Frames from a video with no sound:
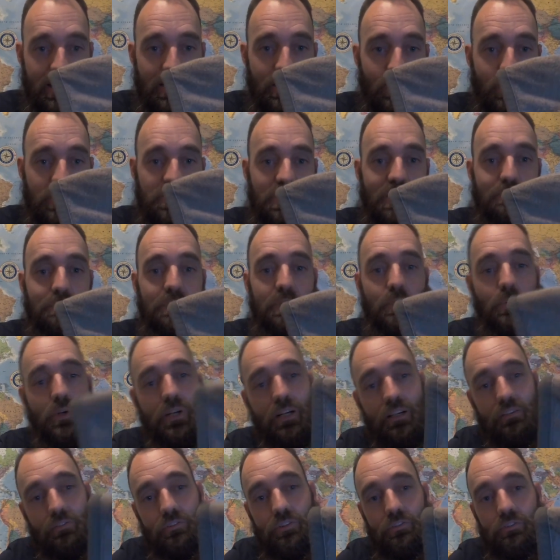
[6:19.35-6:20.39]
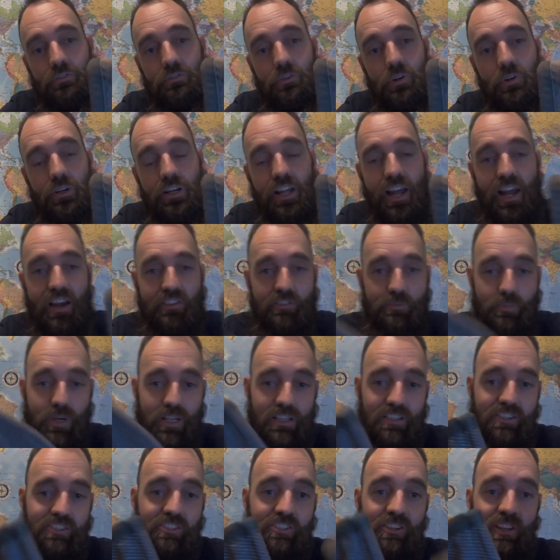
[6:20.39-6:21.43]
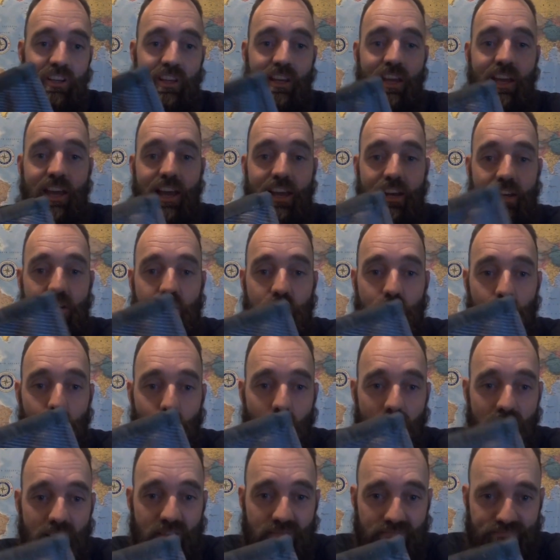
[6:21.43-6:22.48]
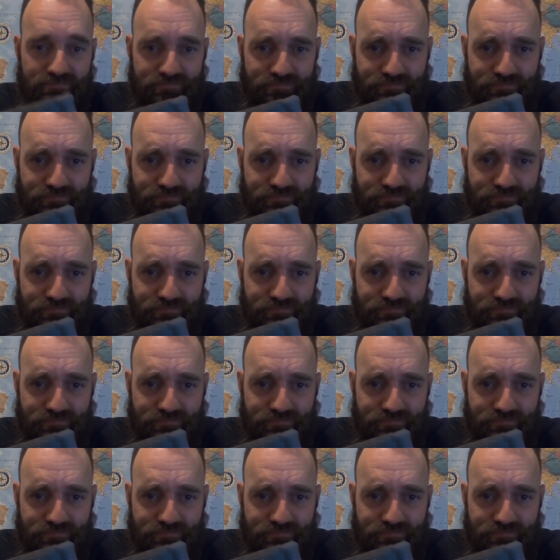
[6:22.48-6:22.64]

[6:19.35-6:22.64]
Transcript: which I've been wearing for 4.5 months, and a new one.